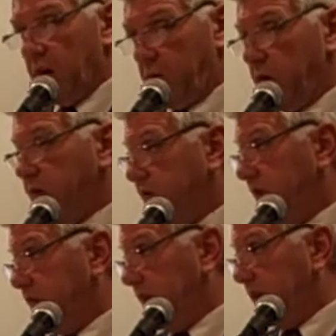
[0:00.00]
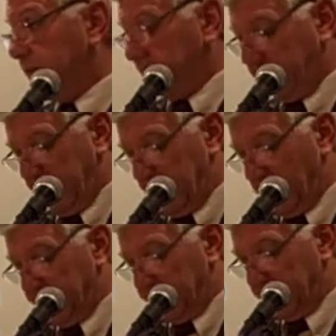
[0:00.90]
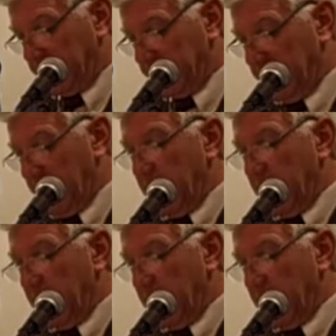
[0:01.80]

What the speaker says: across the state for state offices.